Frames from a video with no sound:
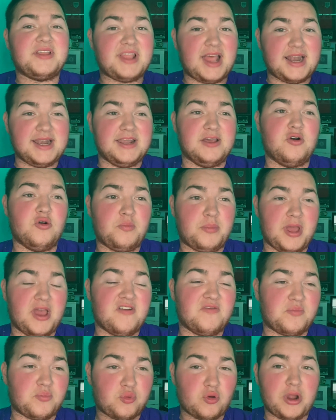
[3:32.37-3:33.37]
that little bit
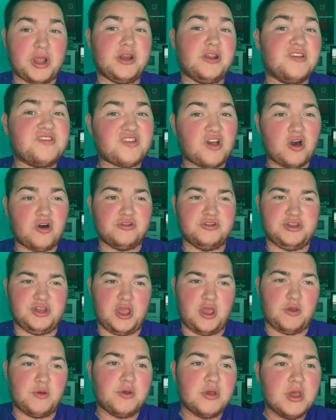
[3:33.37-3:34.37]
of brightness on you.